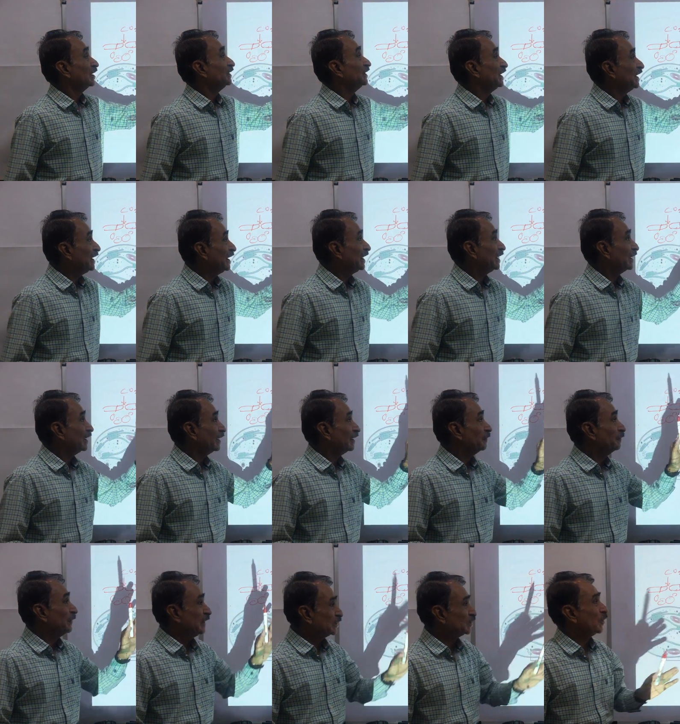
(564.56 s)
the
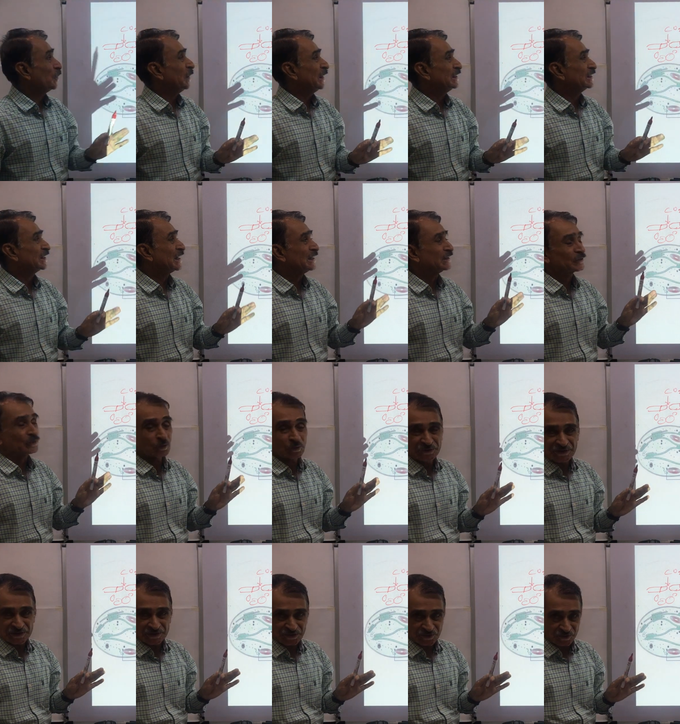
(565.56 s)
mesophyll cells through
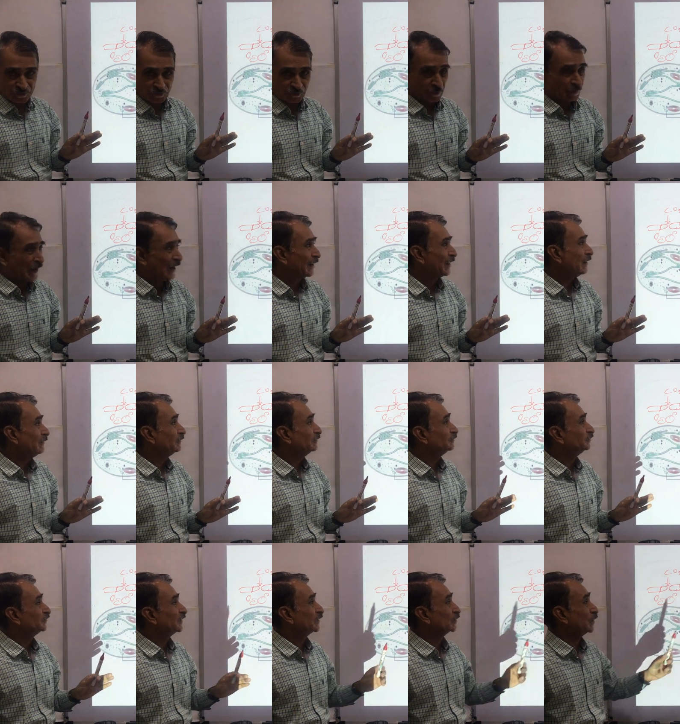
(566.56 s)
the stomata.
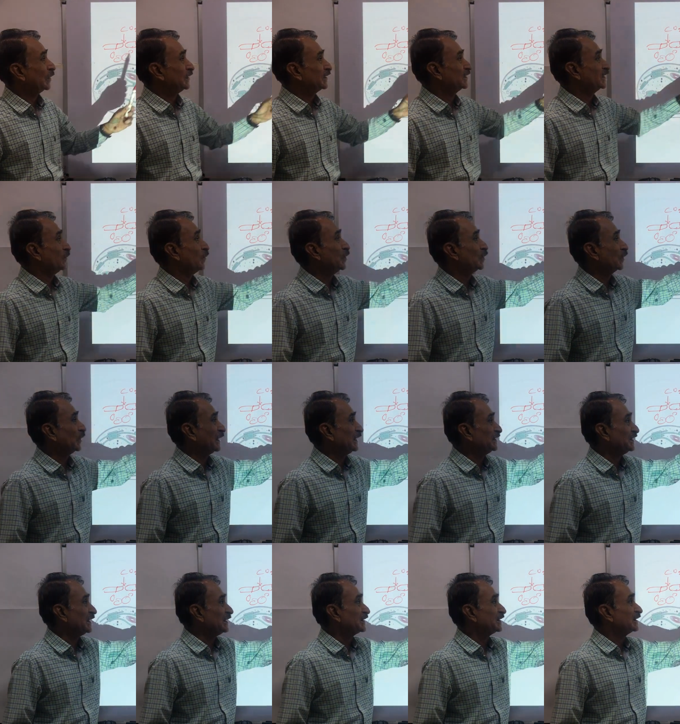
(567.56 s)
CO2
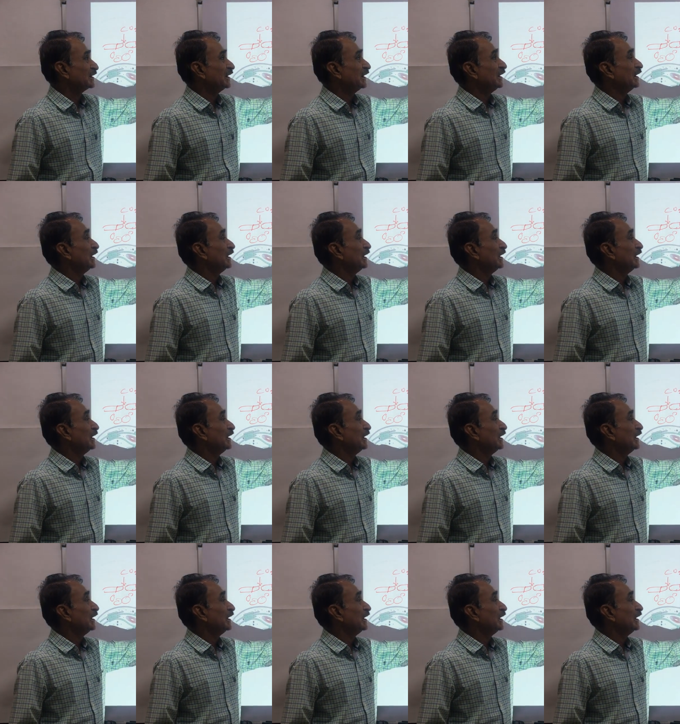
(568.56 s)
reaches